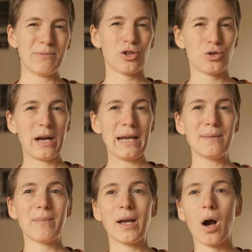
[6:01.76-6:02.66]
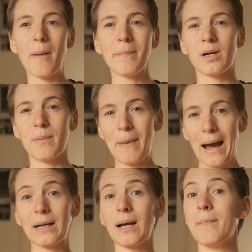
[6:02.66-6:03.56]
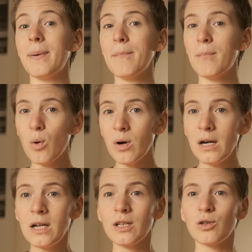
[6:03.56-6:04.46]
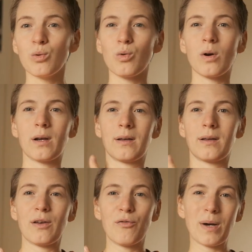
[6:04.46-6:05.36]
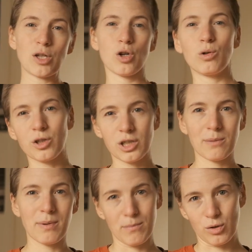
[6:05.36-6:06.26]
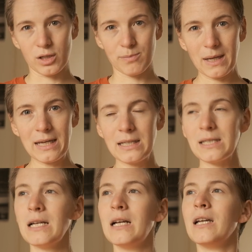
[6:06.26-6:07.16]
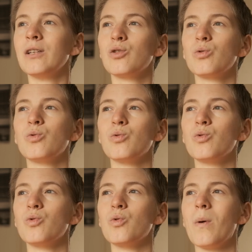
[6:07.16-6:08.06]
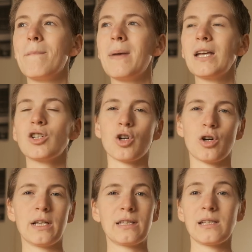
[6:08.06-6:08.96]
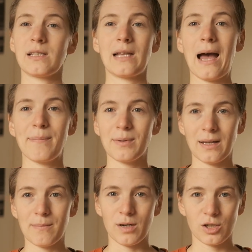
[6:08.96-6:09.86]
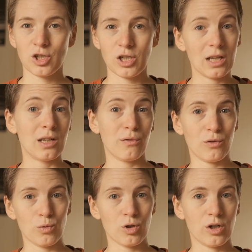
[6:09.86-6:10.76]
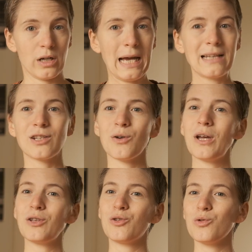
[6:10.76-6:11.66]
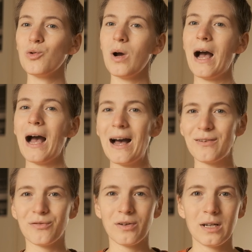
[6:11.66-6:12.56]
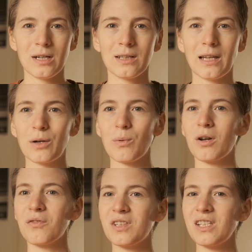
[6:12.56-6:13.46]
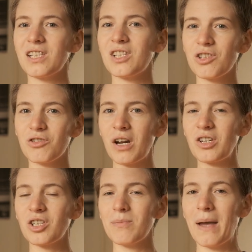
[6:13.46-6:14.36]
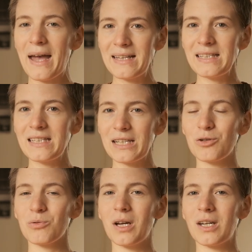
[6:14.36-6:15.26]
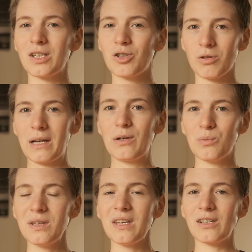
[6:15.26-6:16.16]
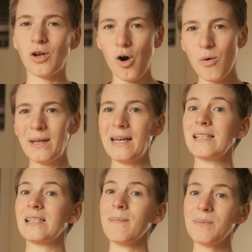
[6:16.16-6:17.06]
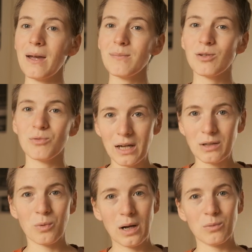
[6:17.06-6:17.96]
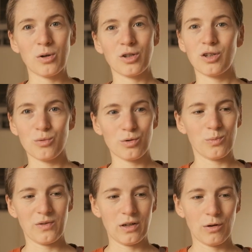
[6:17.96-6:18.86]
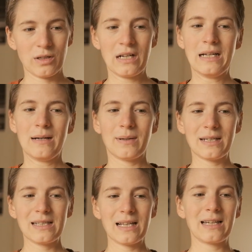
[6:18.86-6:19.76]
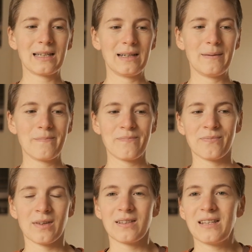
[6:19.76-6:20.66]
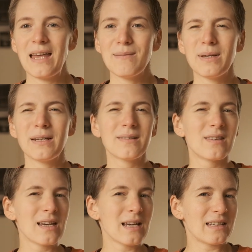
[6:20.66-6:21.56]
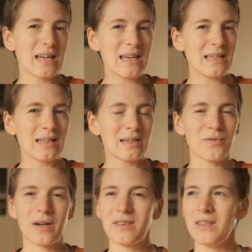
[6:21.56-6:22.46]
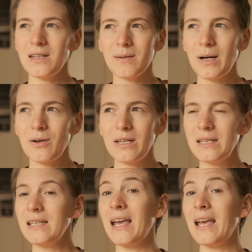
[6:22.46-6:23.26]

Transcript: of train my upper back a bit more, to give my shoulders a bit more space, to make sure it doesn't happen that much in the future. And so I do have like one of these stretchy bands that you can train with at home, and I sometimes do that while watching YouTube videos. But it's like a 10-minute thing a day if I think about it,